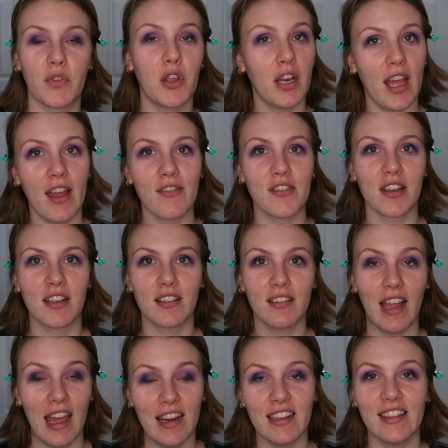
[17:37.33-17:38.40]
Gonna have to
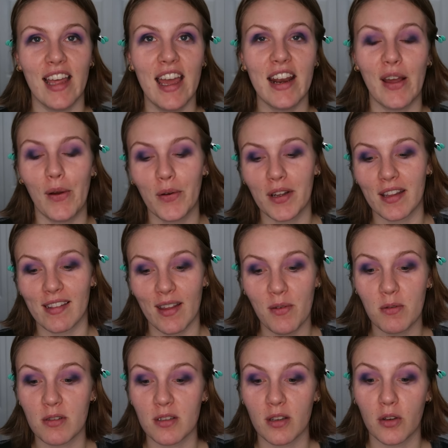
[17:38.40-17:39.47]
edit that out, because that
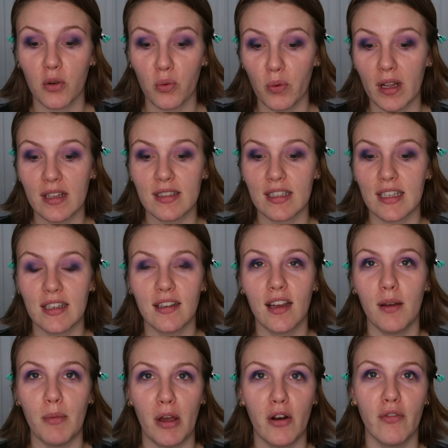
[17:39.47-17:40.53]
was a crazy
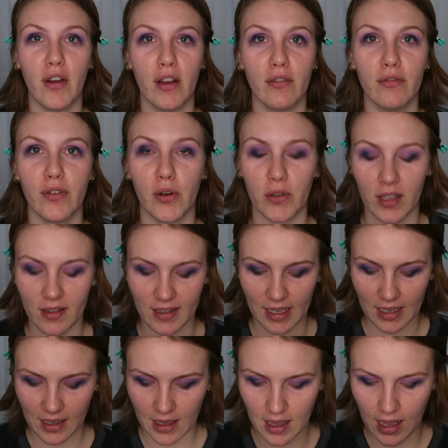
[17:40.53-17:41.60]
amount of
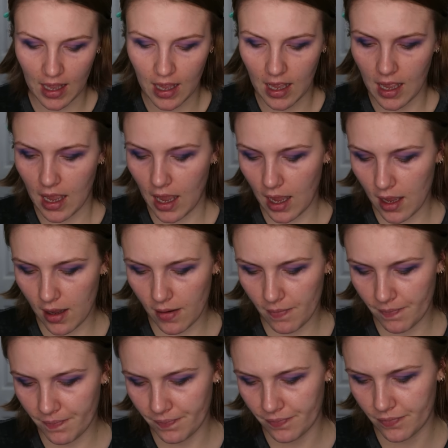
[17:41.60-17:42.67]
unfocusing.
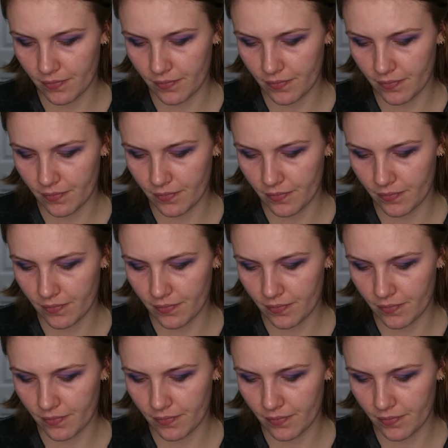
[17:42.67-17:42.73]
I'm